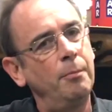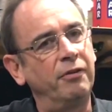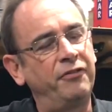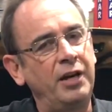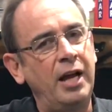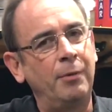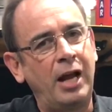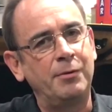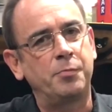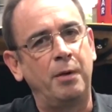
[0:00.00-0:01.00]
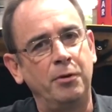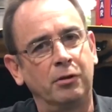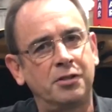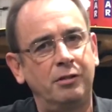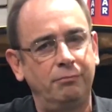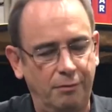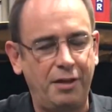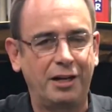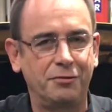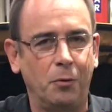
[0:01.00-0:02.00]
But for now, my name is Brett Middleton.
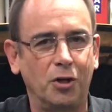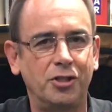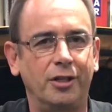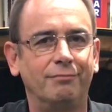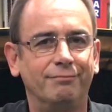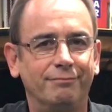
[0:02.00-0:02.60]
Thanks for watching.